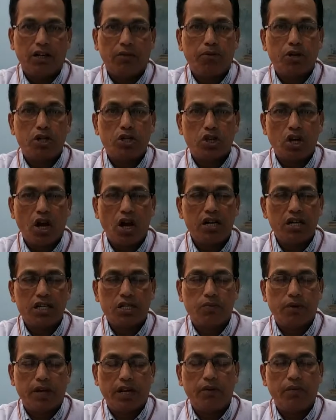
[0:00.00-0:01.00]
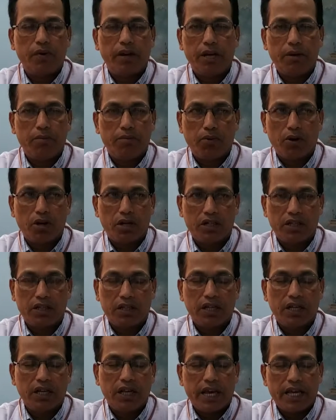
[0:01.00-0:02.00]
But salt is very, very important,
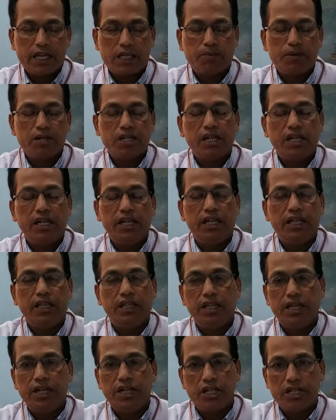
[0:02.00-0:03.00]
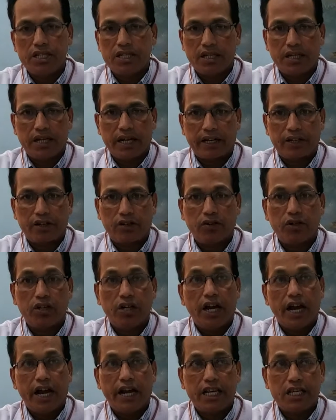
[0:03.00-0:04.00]
especially in the Indian scenario
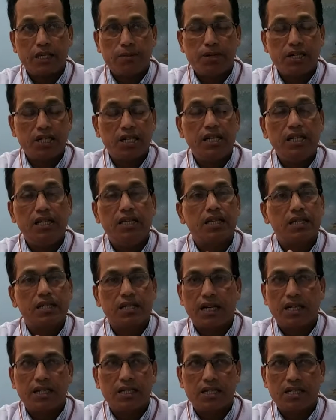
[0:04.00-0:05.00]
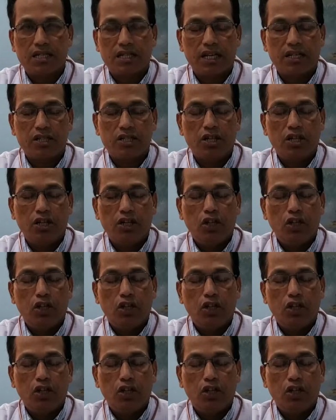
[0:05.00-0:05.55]
and especially in the southern states.